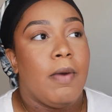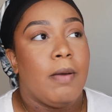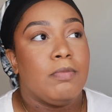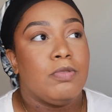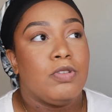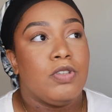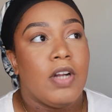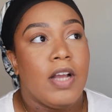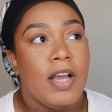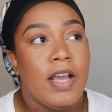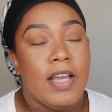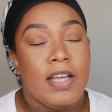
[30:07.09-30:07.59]
I'm
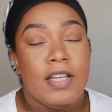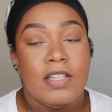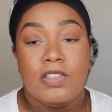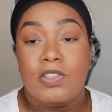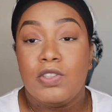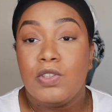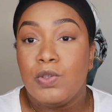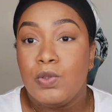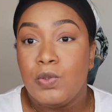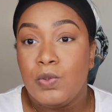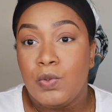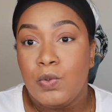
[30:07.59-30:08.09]
trying
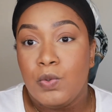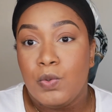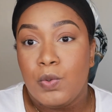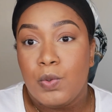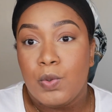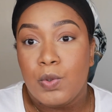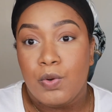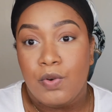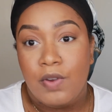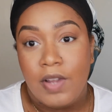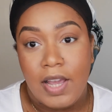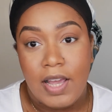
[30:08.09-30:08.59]
to
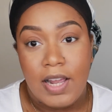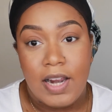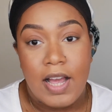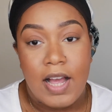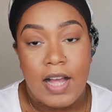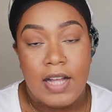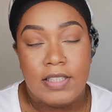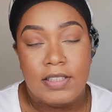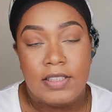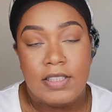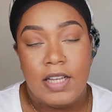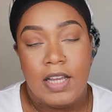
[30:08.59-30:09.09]
create
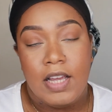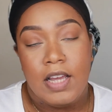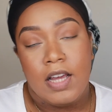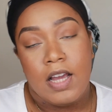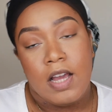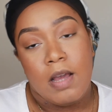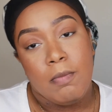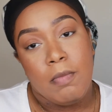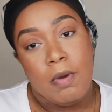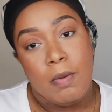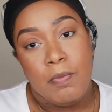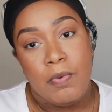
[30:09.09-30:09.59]
content
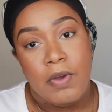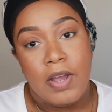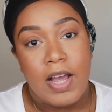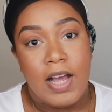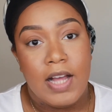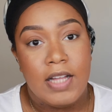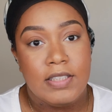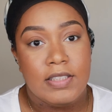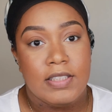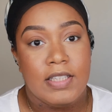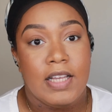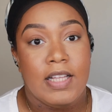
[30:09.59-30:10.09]
and come up with
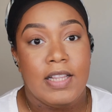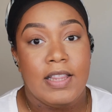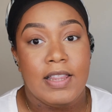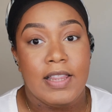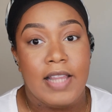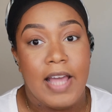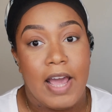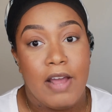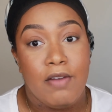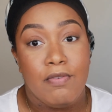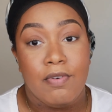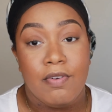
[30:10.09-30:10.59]
content
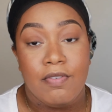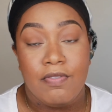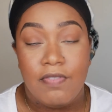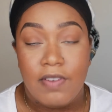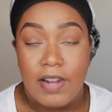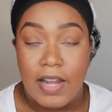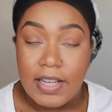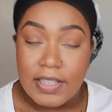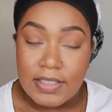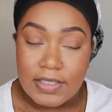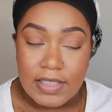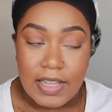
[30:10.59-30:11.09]
that
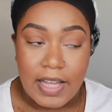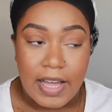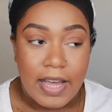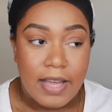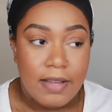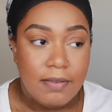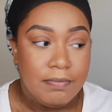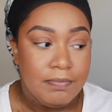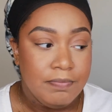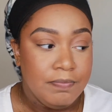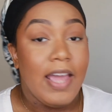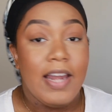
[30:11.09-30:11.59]
reflects that.